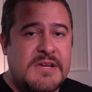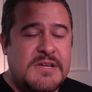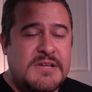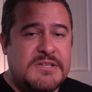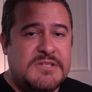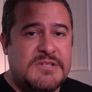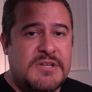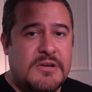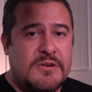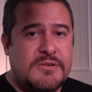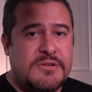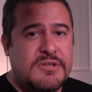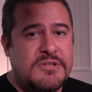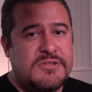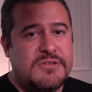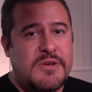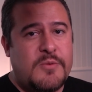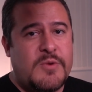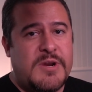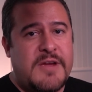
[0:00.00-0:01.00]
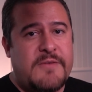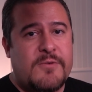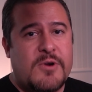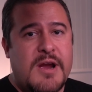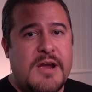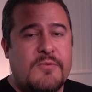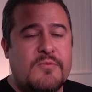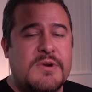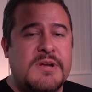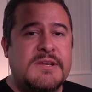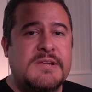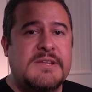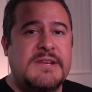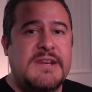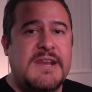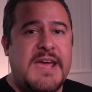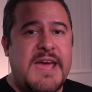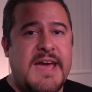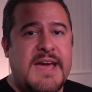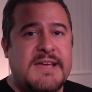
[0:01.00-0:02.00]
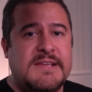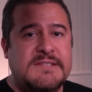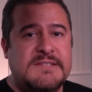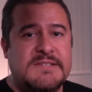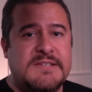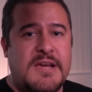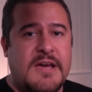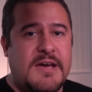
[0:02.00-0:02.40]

So usually whenever I run a NAS, uh,